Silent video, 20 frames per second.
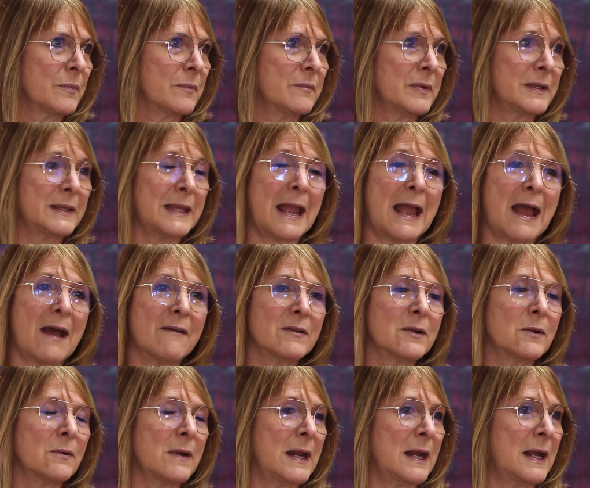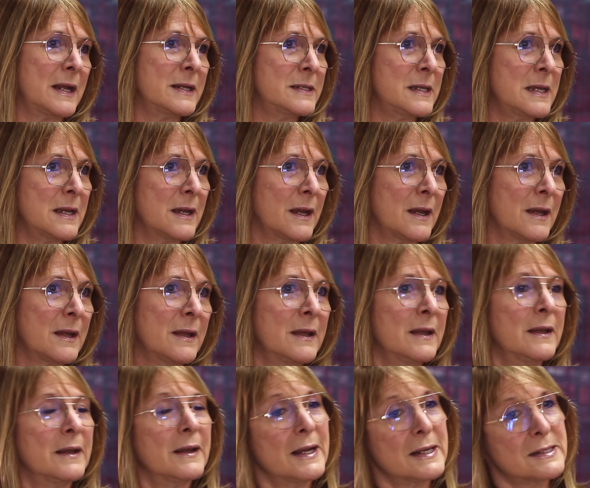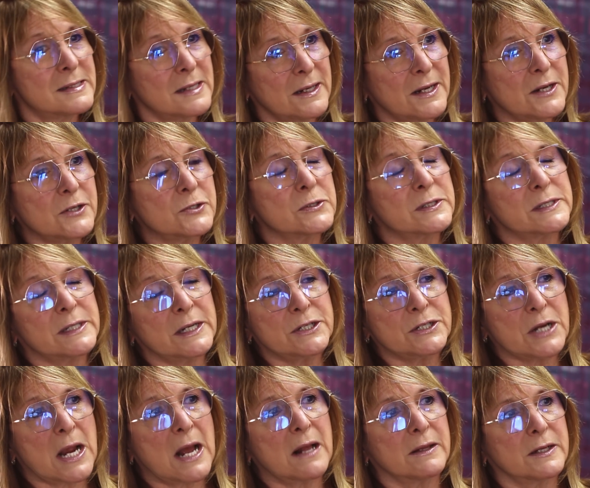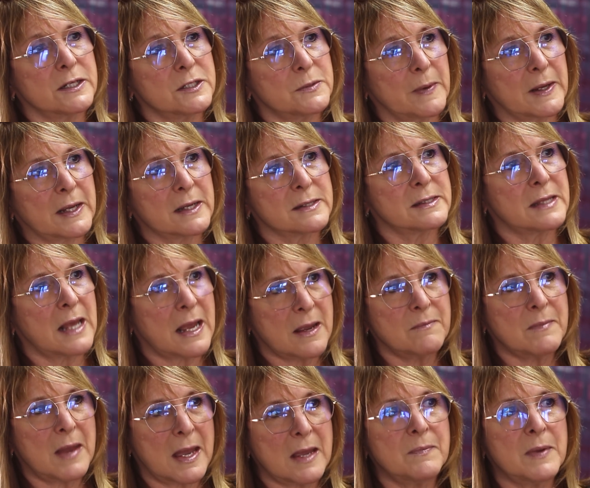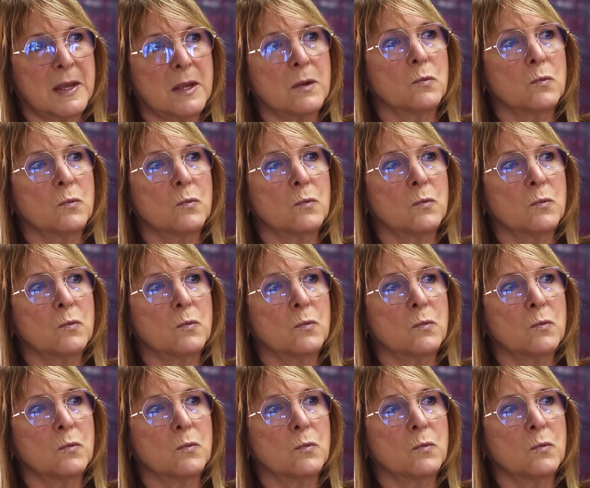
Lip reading: but they have a great idea, it's an interesting challenge because this may